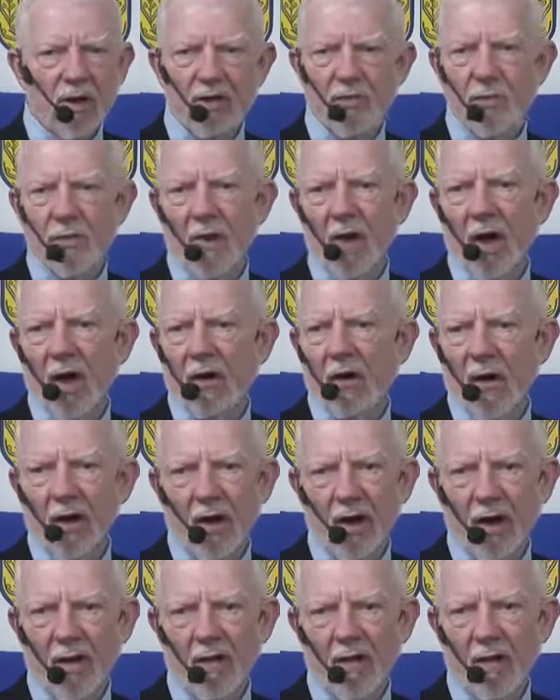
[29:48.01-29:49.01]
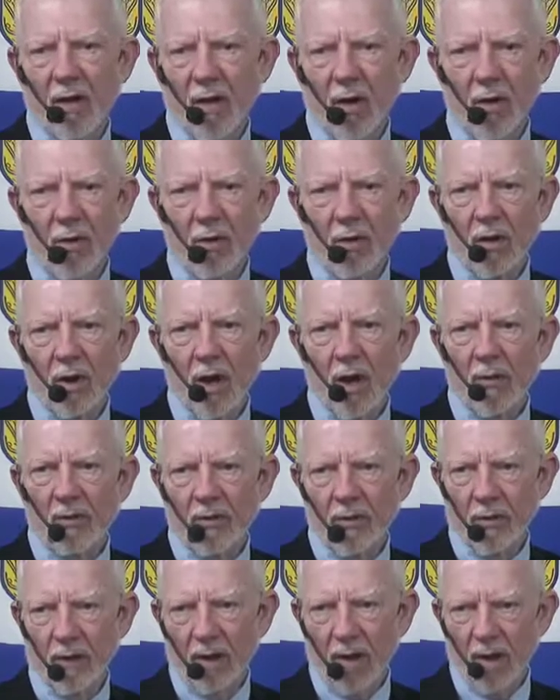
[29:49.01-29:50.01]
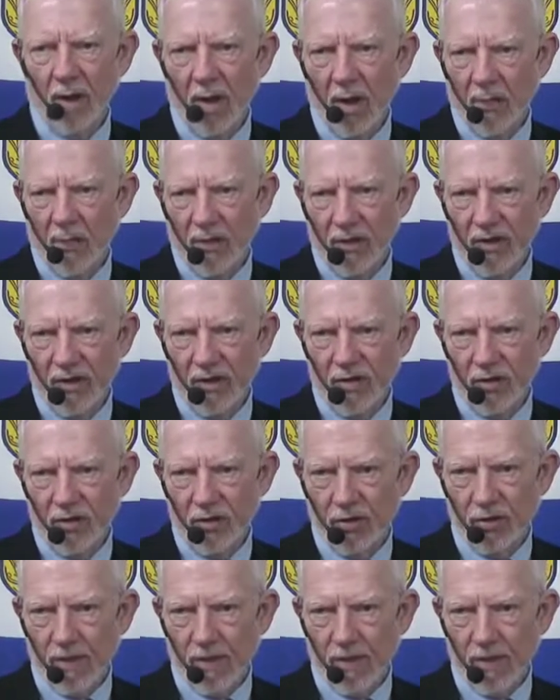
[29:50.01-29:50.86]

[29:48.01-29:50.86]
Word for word: beyond our even our own compre comprehension.